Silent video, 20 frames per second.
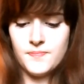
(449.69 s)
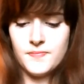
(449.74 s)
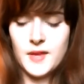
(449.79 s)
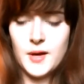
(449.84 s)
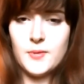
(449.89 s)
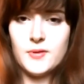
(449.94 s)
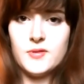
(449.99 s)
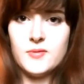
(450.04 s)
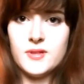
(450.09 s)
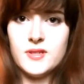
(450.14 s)

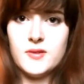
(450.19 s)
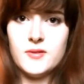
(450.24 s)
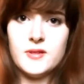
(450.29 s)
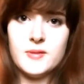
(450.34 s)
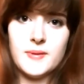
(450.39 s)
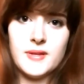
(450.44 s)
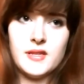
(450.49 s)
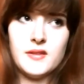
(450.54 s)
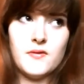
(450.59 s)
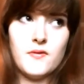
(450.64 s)
that was way too
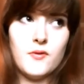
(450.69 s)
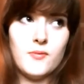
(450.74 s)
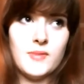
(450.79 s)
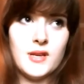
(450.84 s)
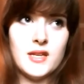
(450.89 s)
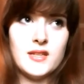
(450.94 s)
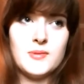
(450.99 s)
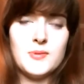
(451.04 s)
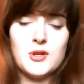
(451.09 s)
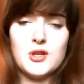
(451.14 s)
expensive for
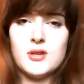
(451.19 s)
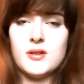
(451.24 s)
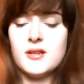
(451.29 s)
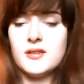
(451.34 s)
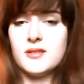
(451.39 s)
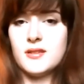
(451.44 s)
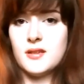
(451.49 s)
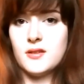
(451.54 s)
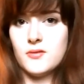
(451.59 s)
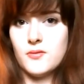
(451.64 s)
me, especially
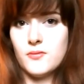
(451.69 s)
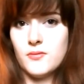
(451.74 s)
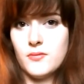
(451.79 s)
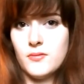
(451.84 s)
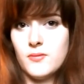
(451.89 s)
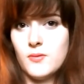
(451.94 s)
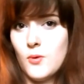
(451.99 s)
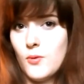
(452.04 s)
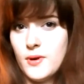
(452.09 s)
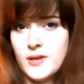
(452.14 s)
because I don't
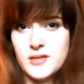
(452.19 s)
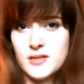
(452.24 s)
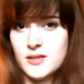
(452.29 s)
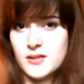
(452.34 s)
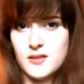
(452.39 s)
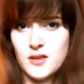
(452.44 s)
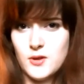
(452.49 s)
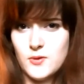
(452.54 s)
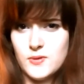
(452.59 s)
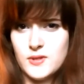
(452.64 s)
always
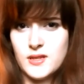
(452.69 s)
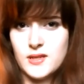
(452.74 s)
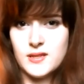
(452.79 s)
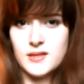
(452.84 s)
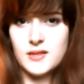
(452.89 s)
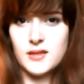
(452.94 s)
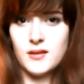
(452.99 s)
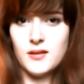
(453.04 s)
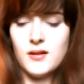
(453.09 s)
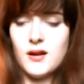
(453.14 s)
need to use
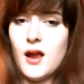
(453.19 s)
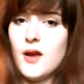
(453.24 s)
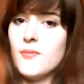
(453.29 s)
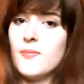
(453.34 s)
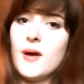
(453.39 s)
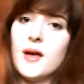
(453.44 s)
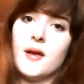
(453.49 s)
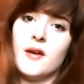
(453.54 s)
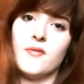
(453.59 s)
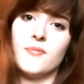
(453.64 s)
concealer. I
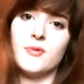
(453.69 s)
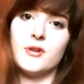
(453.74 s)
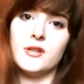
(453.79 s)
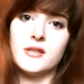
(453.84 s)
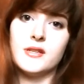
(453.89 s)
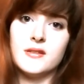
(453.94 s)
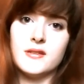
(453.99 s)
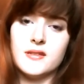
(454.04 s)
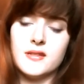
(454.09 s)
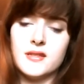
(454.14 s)
have
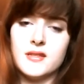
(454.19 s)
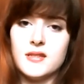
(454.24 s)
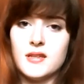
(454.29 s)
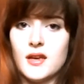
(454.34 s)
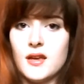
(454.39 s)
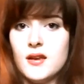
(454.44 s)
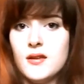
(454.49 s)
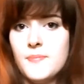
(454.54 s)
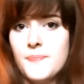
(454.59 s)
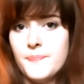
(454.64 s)
pretty decent
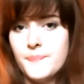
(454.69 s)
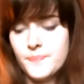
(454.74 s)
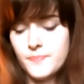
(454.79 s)
skin,